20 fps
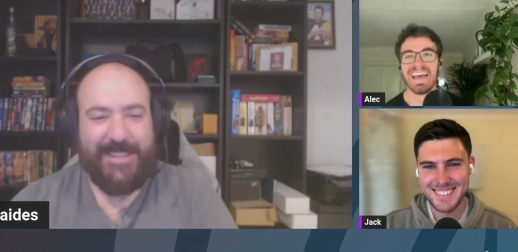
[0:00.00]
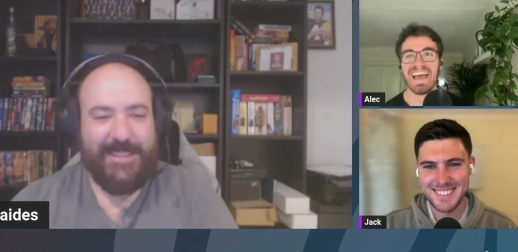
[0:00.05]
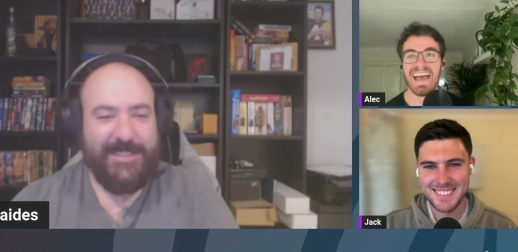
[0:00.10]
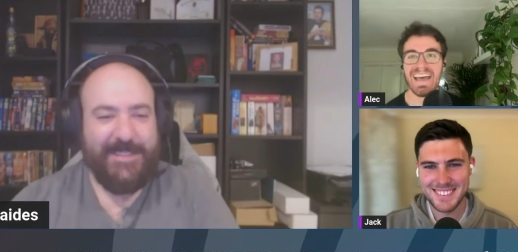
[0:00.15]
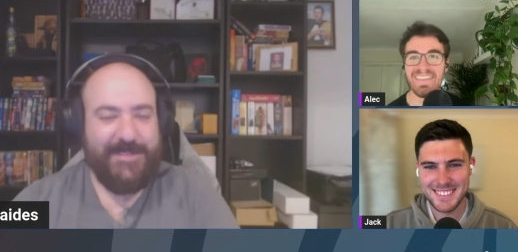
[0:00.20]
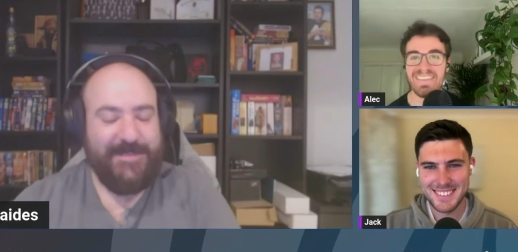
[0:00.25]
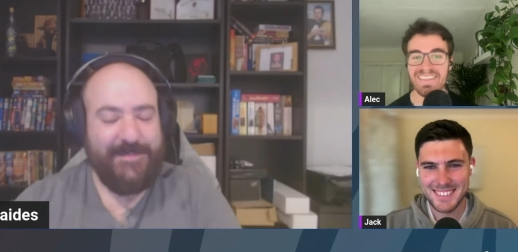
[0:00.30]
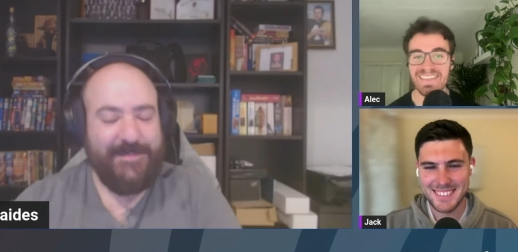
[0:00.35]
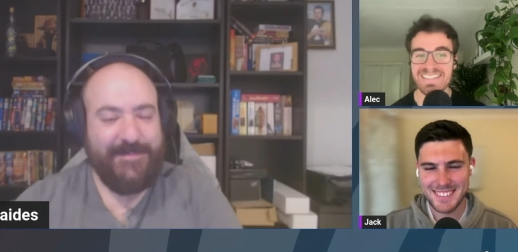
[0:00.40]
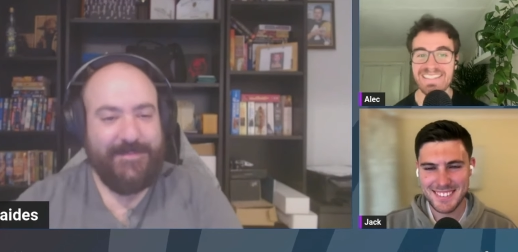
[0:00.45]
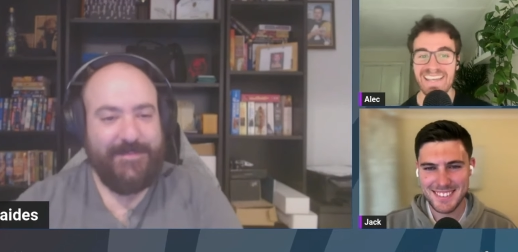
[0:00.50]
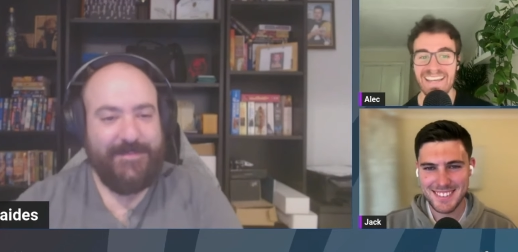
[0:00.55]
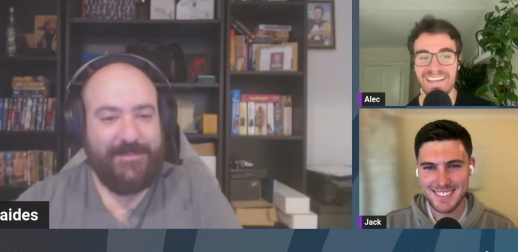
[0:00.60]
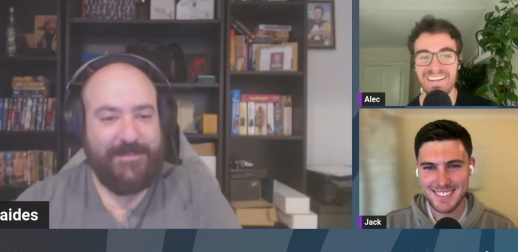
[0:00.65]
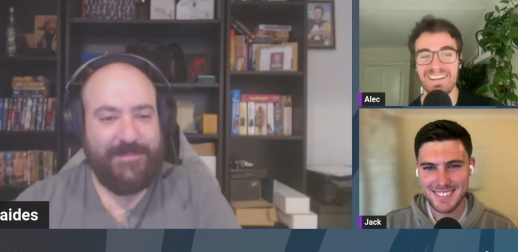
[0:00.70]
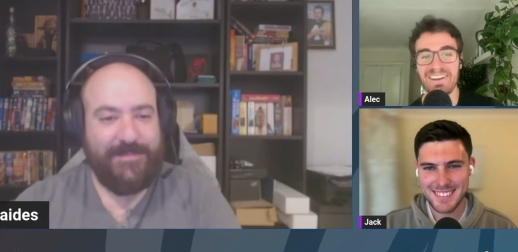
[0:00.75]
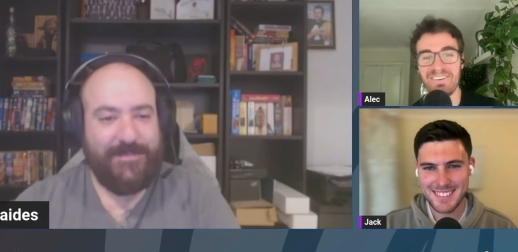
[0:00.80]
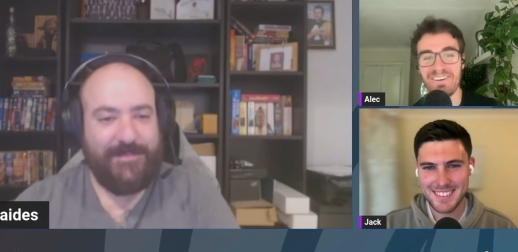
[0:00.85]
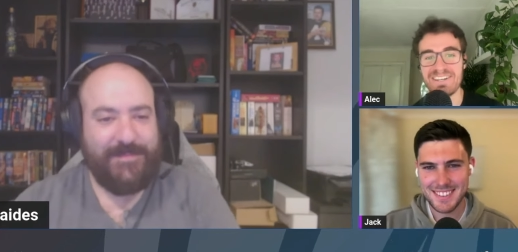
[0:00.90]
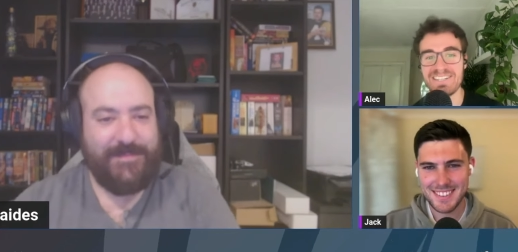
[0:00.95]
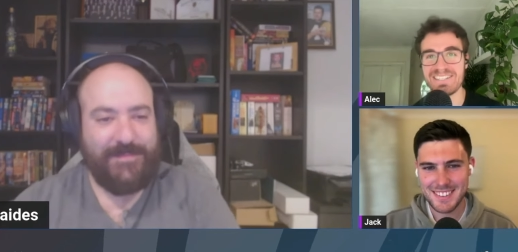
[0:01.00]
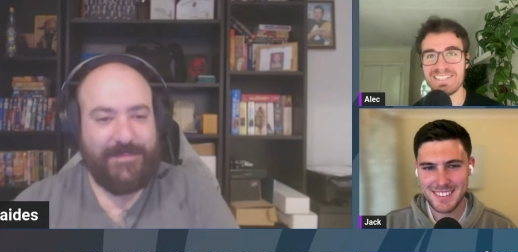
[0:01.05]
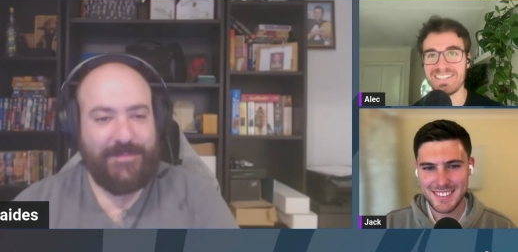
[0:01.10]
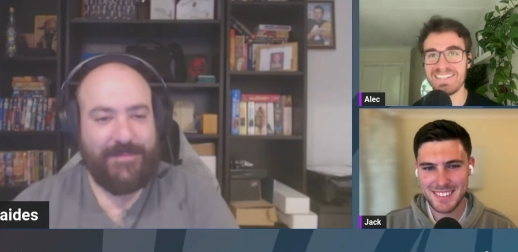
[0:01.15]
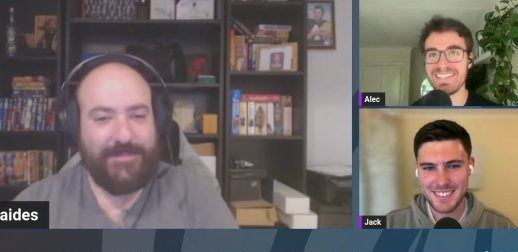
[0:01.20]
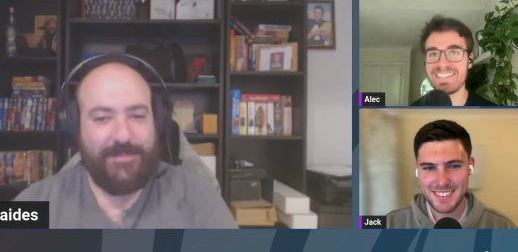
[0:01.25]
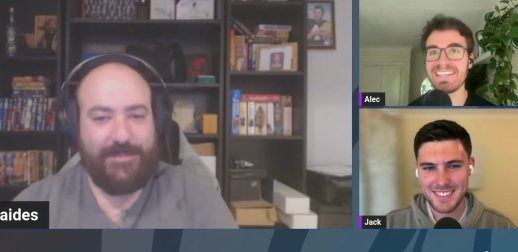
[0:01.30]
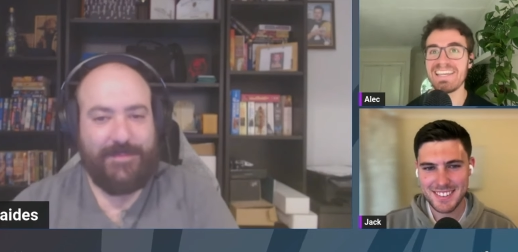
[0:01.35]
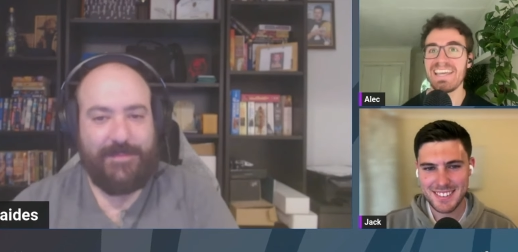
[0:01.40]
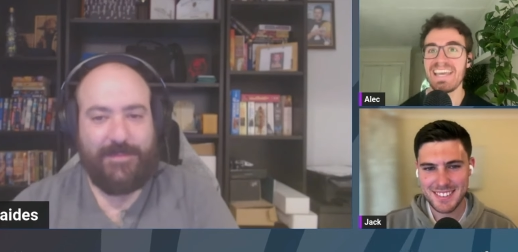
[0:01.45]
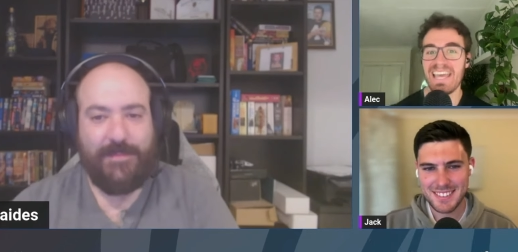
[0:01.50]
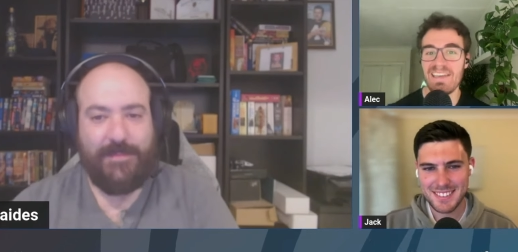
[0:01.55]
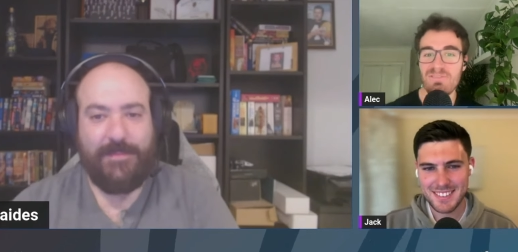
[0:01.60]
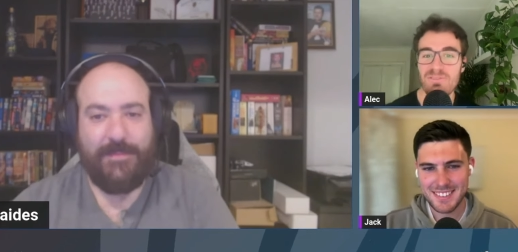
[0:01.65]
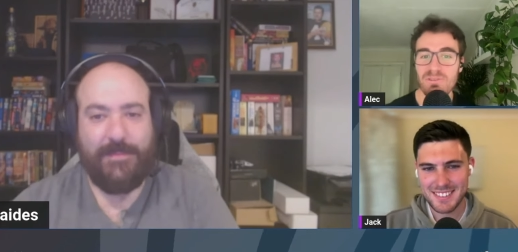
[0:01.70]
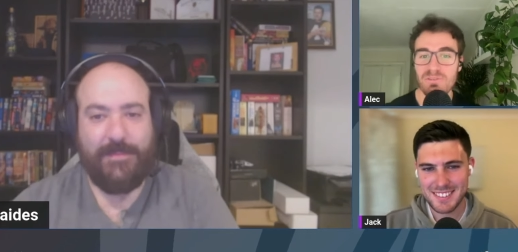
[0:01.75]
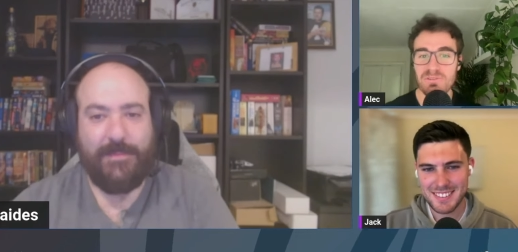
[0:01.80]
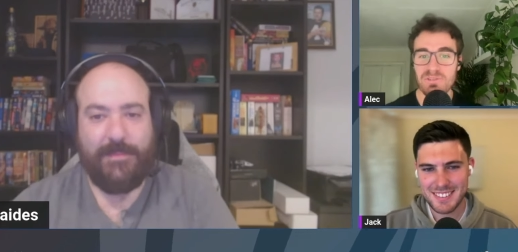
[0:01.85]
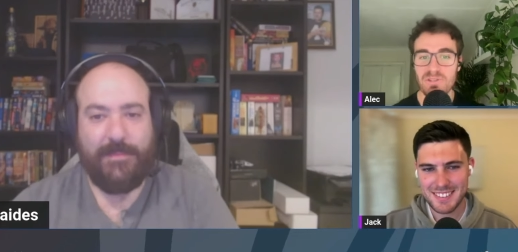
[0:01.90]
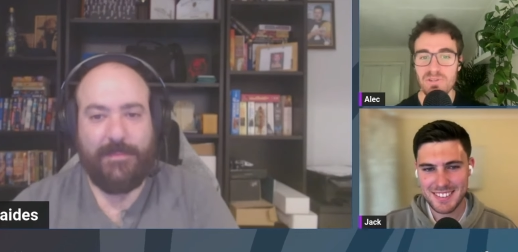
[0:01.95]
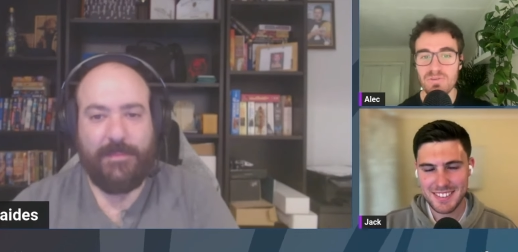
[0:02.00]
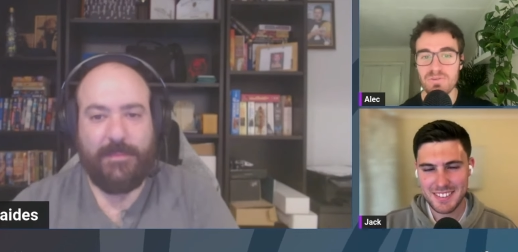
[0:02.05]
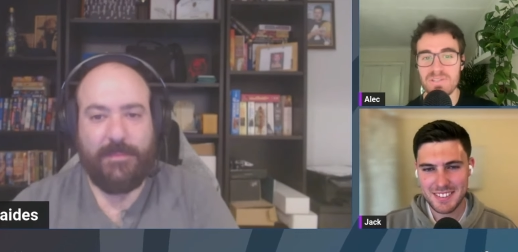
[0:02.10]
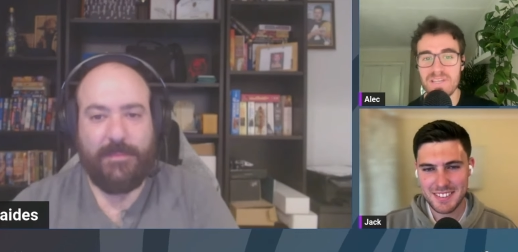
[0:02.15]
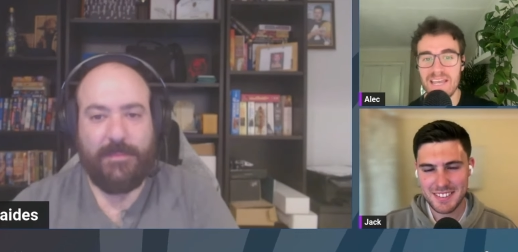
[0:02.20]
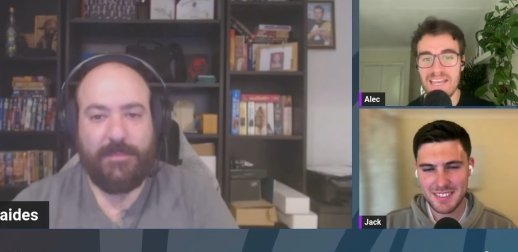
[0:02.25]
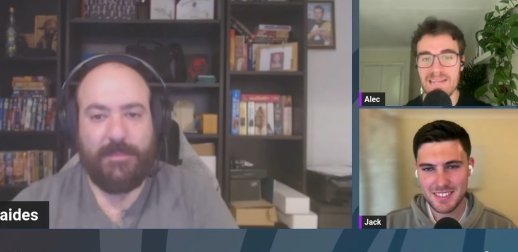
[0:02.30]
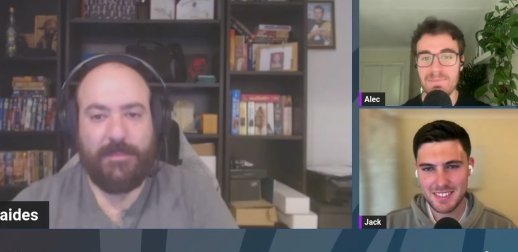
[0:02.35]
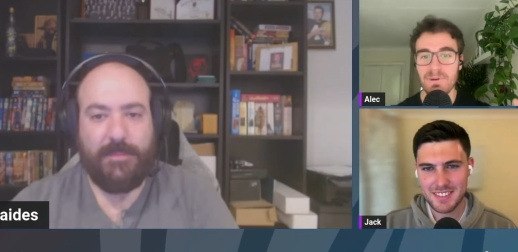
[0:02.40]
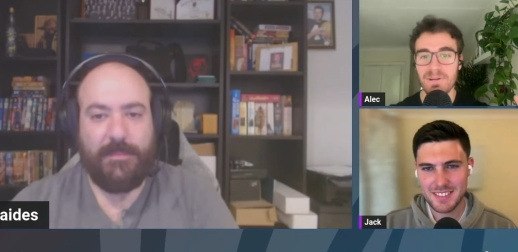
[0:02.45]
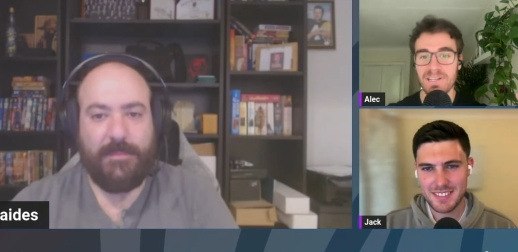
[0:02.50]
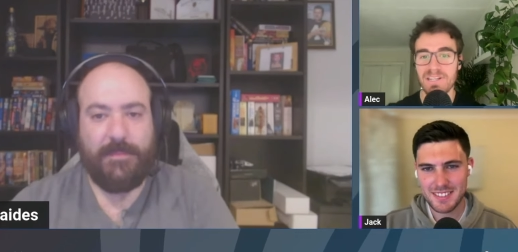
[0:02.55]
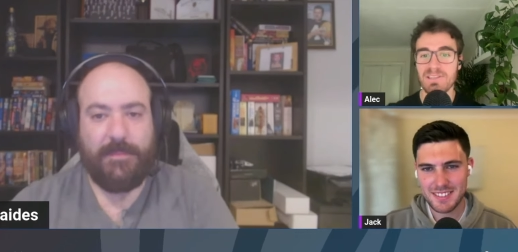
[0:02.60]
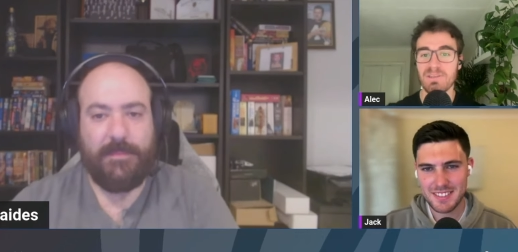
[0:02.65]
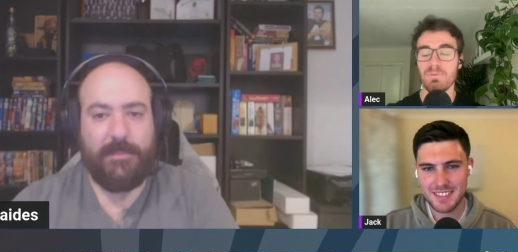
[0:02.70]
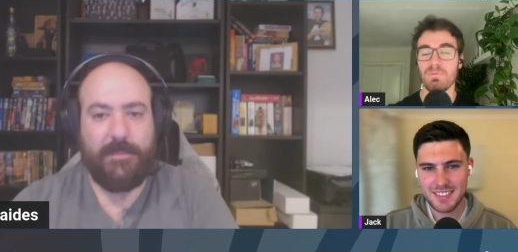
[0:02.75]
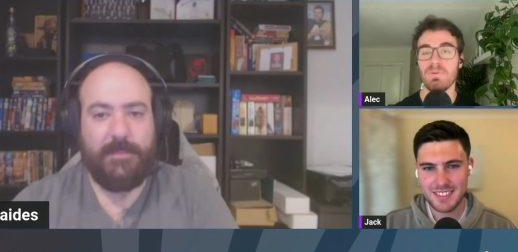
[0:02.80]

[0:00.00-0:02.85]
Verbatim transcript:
Speaker 1: and then the second question is: If you could choose anybody in the